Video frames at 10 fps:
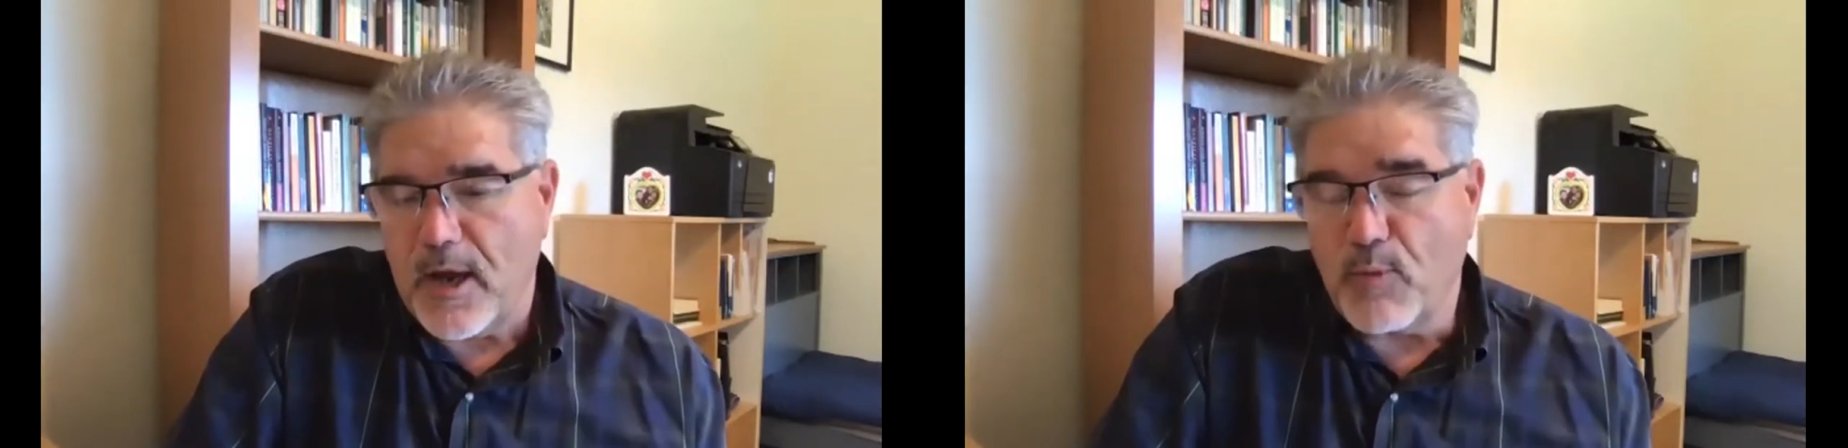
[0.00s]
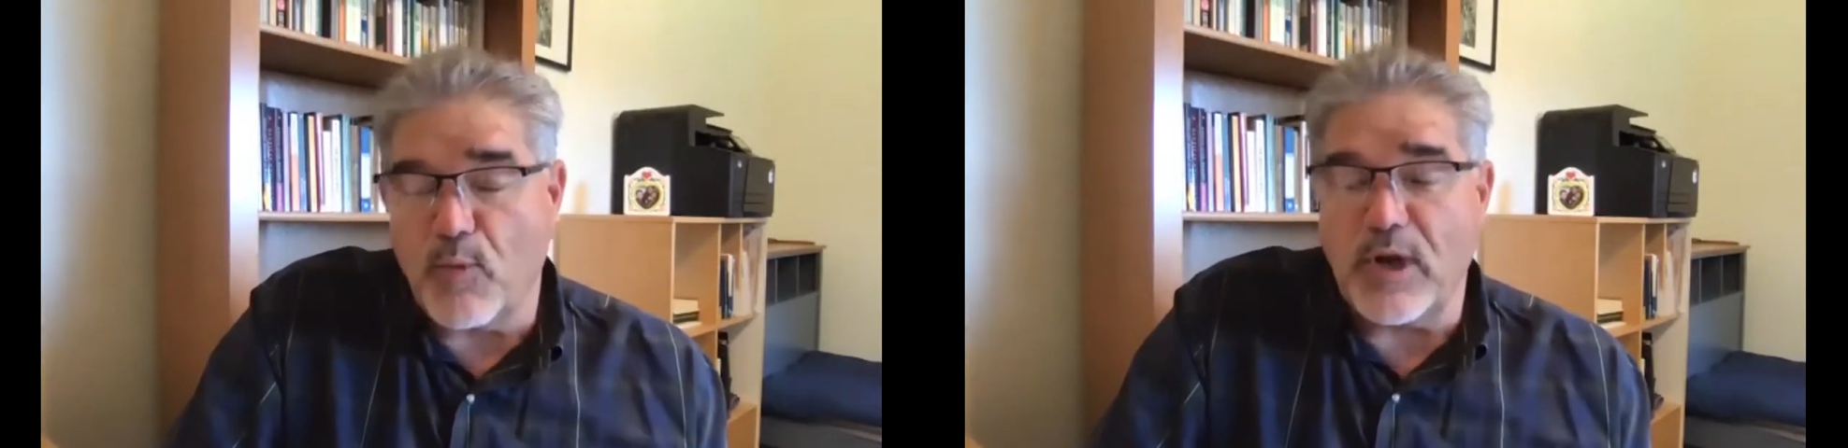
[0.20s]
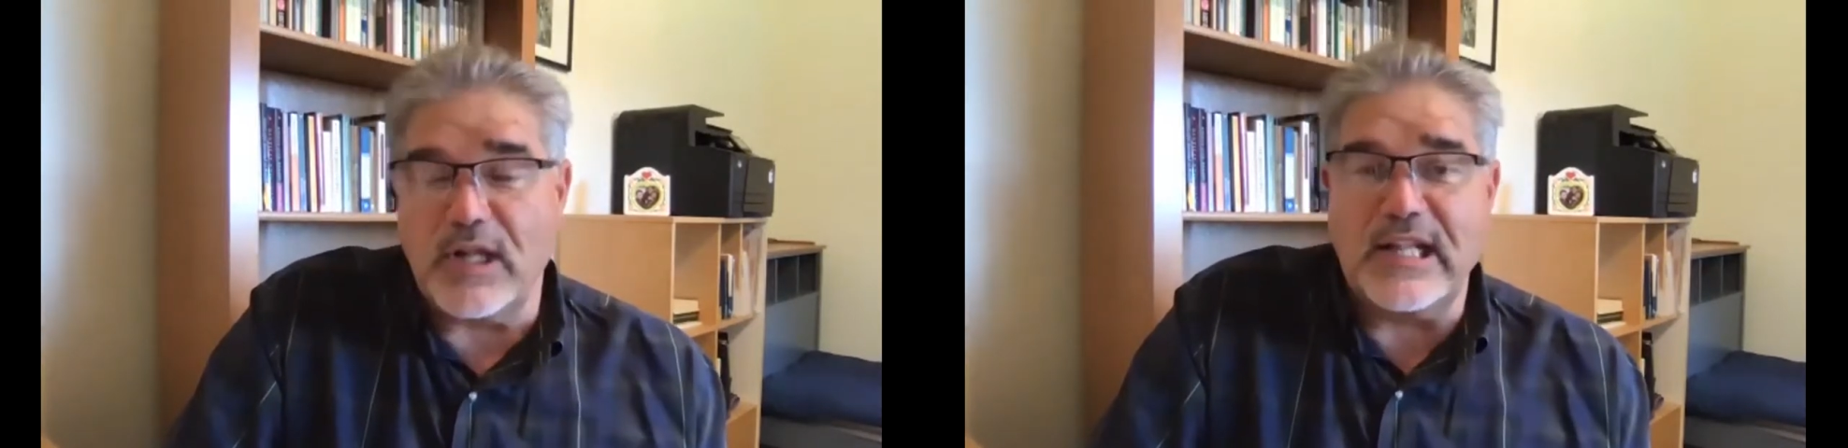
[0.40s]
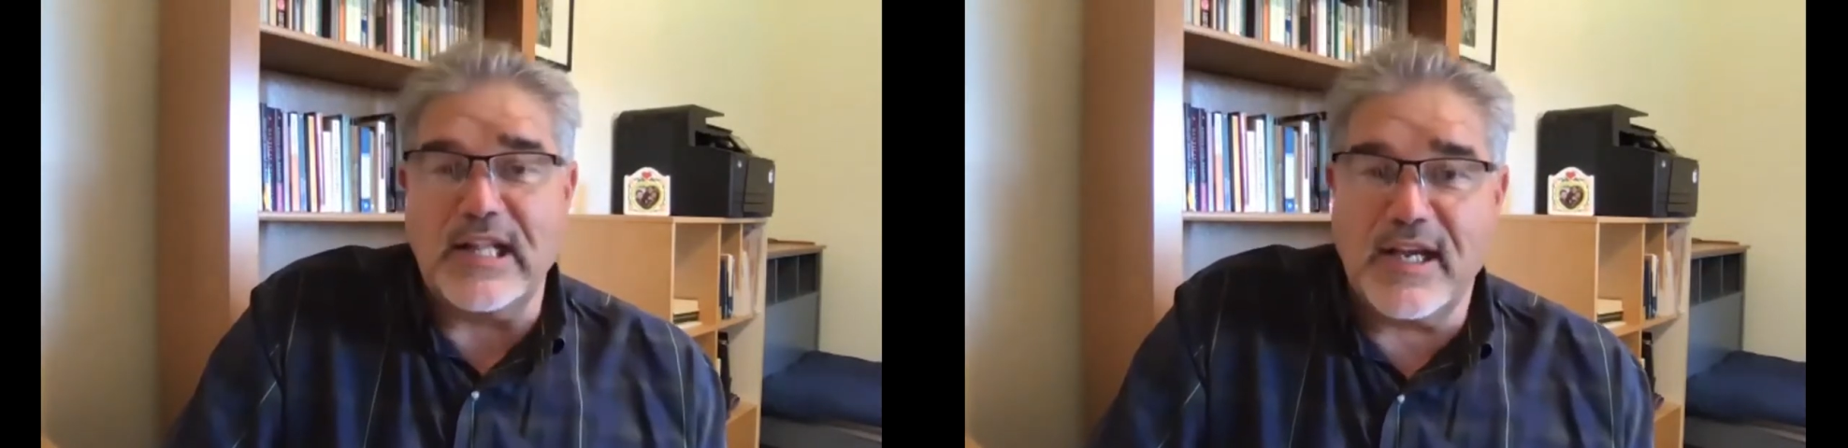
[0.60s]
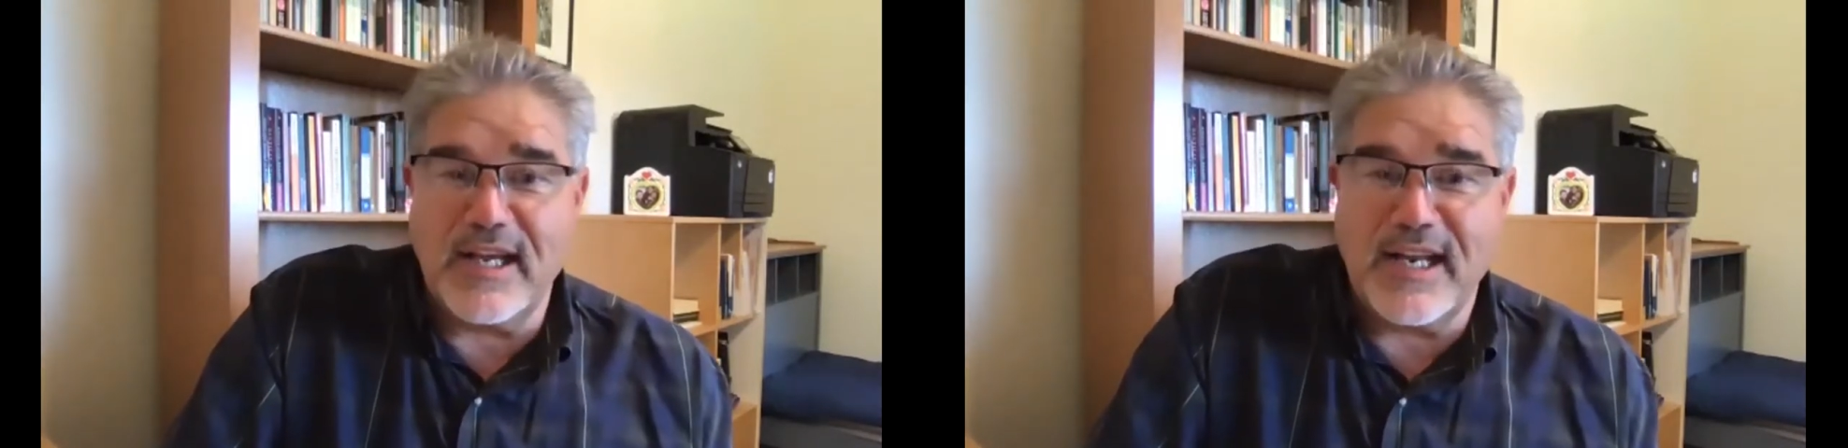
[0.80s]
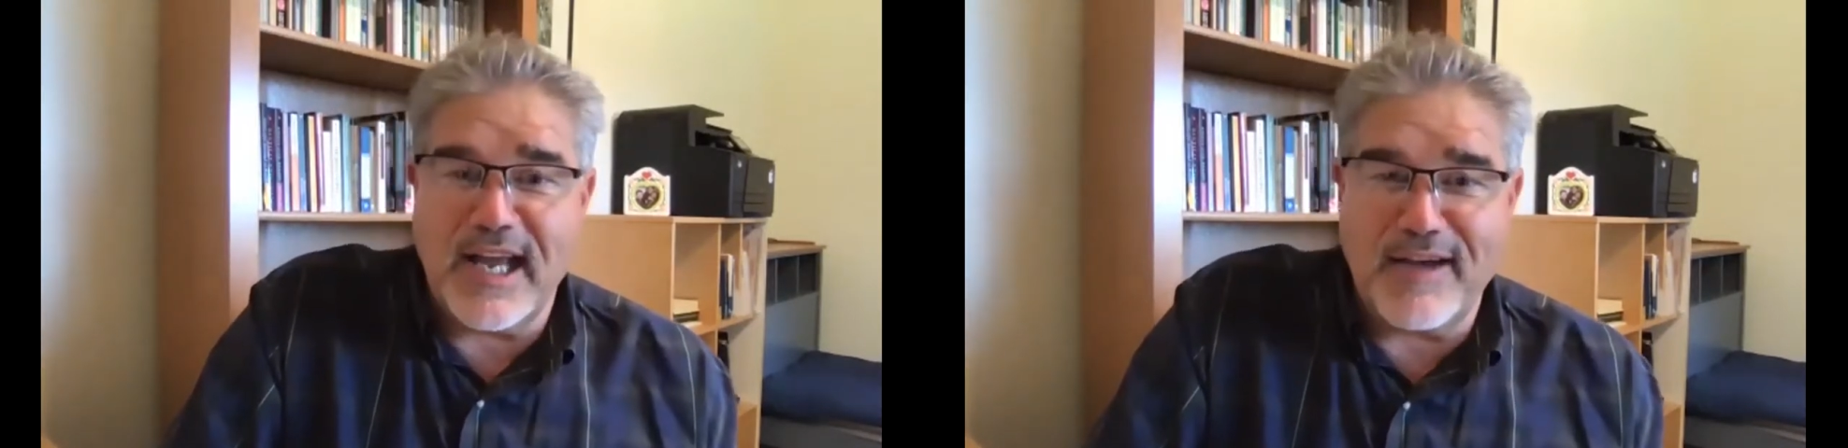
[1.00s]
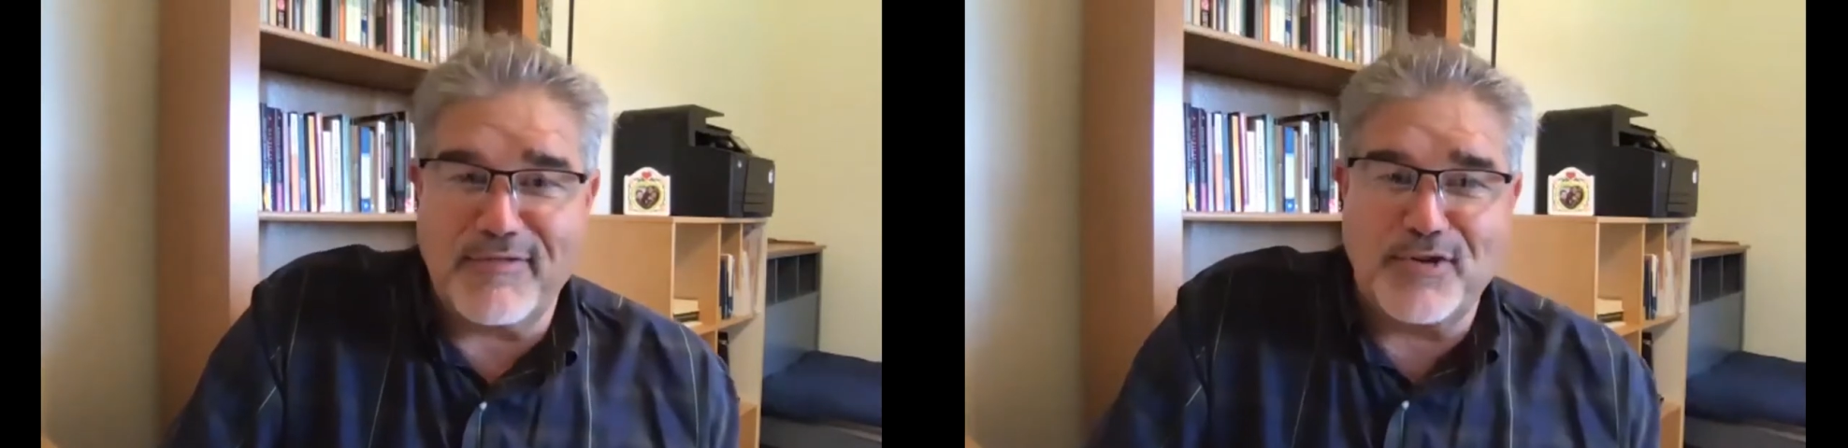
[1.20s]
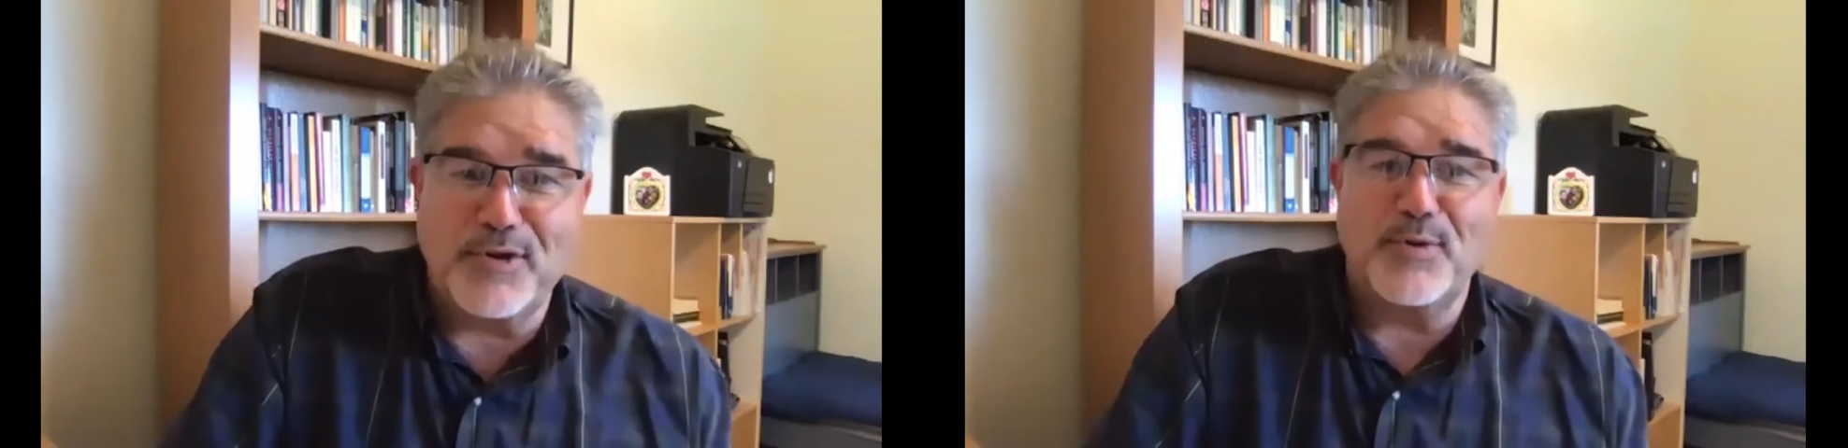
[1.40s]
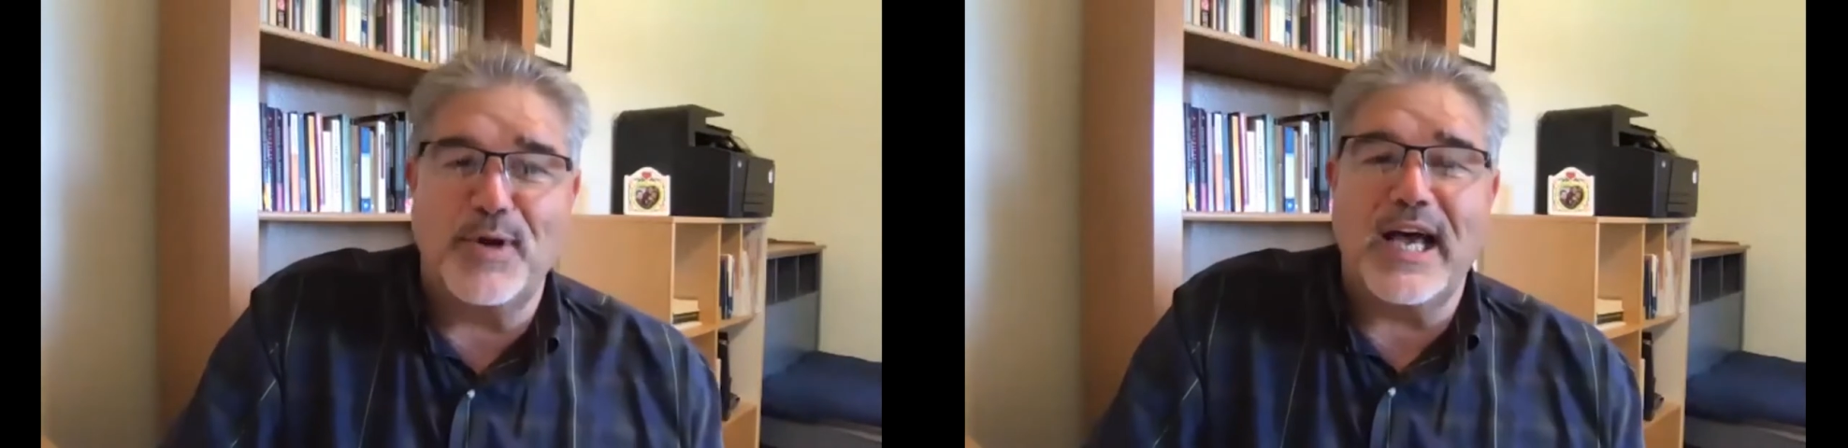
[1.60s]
We're really lucky to have 2